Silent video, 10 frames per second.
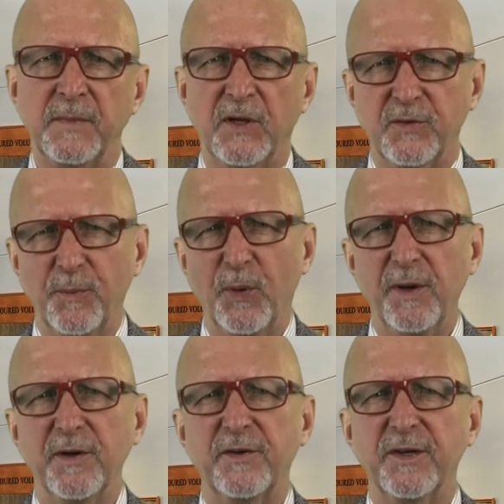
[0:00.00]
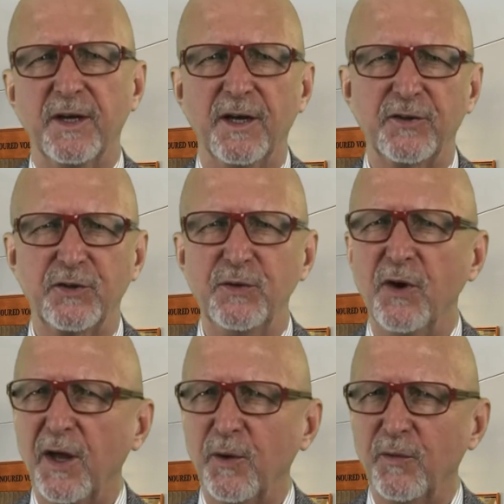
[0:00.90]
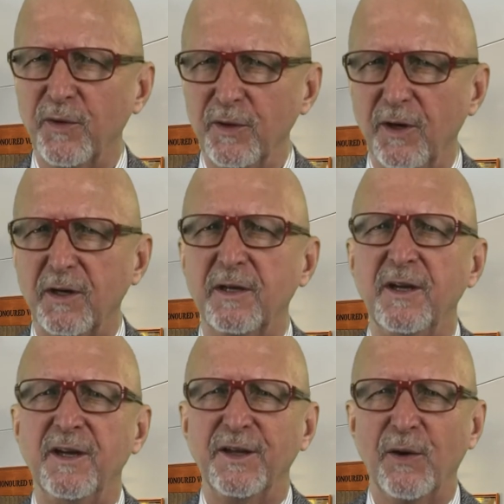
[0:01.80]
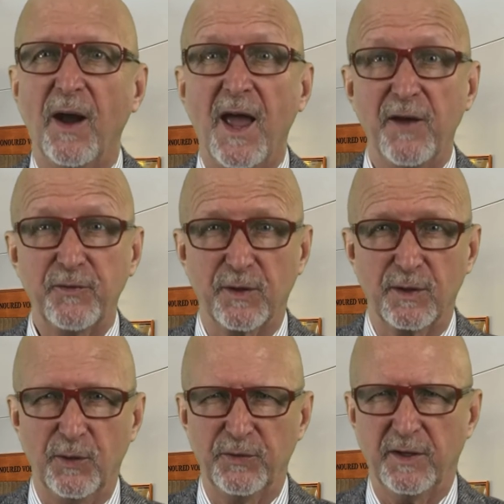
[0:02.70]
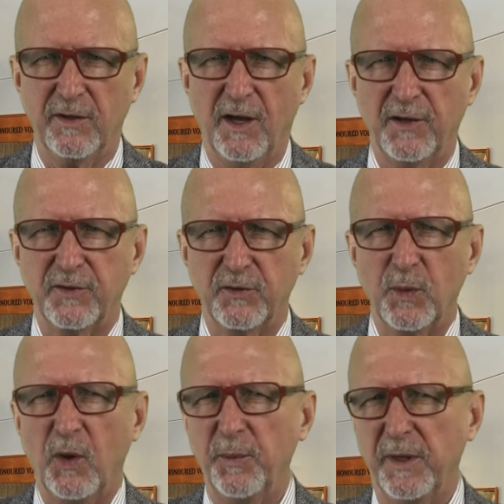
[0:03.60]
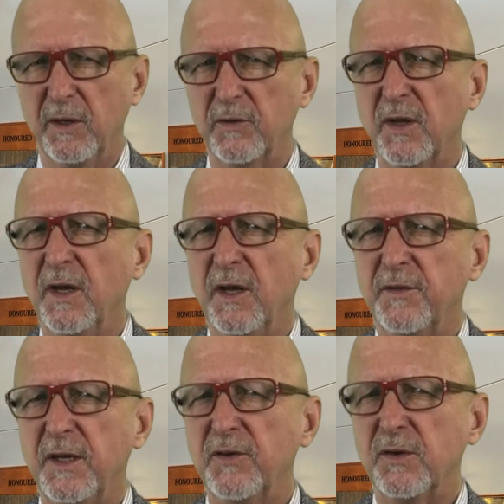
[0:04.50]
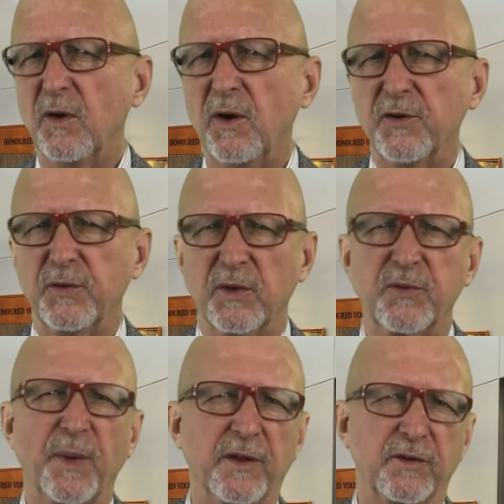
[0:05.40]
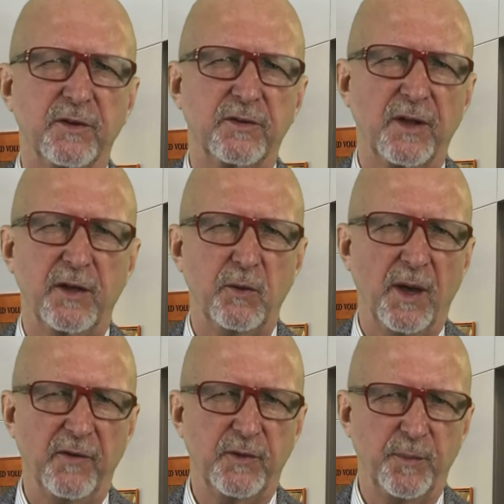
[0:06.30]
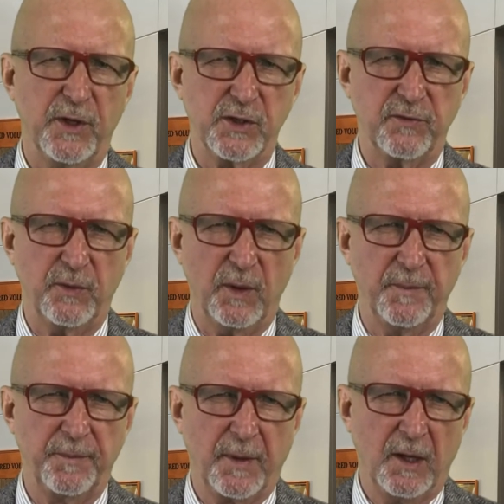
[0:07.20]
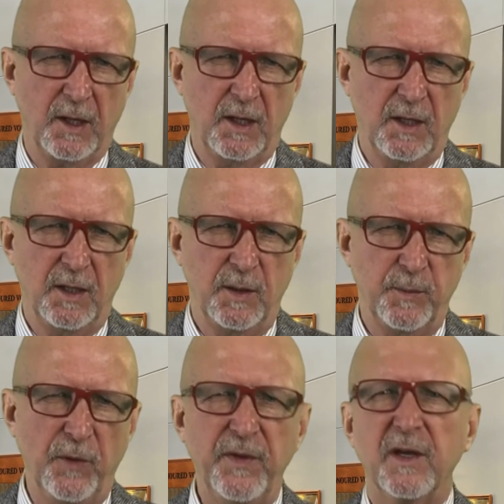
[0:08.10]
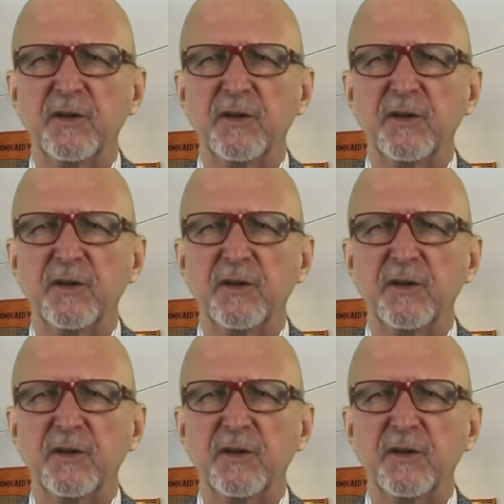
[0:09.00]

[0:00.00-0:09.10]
It's important to not overlook your after closing costs as well, because these are also expenses that you have to budget for. Moving